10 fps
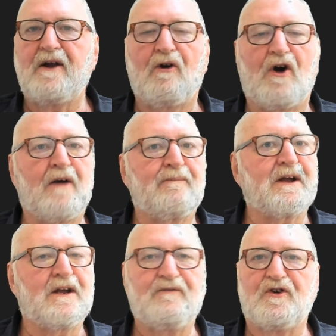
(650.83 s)
and I hope
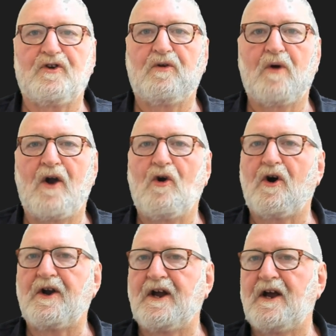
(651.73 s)
that gives you an
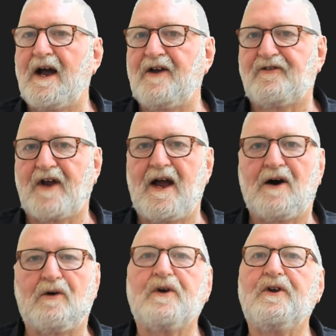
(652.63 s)
idea as to
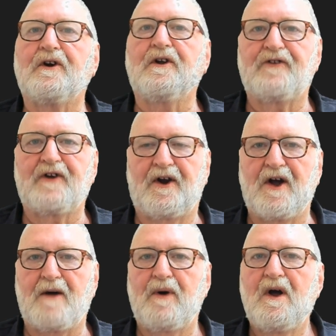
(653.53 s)
how you can set it
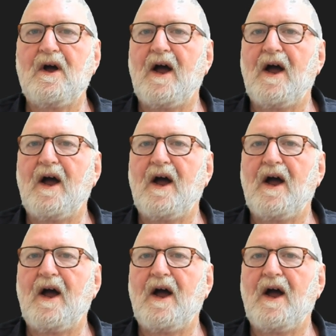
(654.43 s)
up